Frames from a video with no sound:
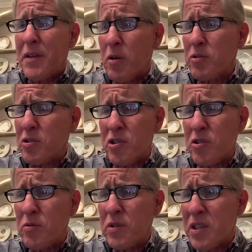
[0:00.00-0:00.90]
Those are
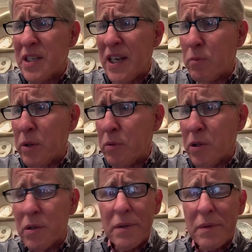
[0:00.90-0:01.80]
students that we
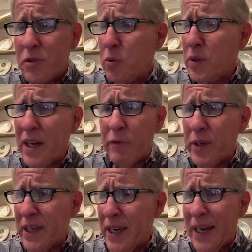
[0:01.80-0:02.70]
will do whatever
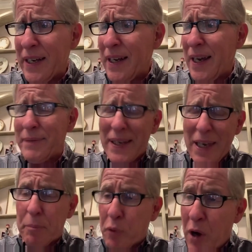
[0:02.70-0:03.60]
we can. I
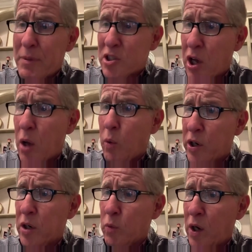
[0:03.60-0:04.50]
can't promise all
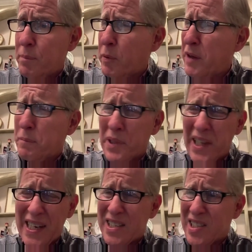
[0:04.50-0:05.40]
one-on-one, but we'll have
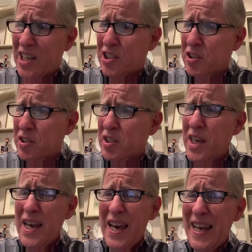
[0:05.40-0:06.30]
plenty of sessions.
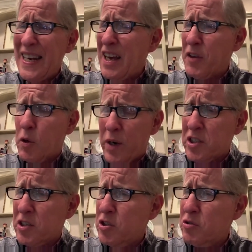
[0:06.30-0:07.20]
And any other
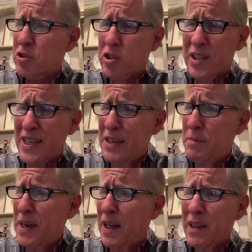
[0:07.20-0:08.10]
questions, you should just
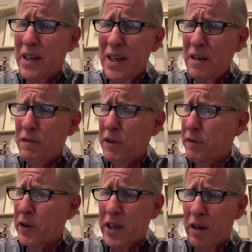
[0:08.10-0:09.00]
email and feel
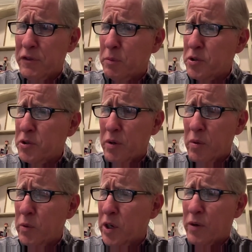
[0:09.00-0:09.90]
very comfortable doing
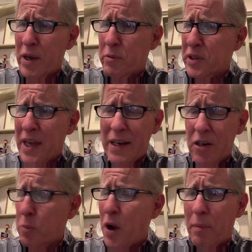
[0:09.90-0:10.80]
it. We're great with that.
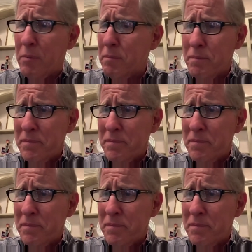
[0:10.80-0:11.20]
No problem.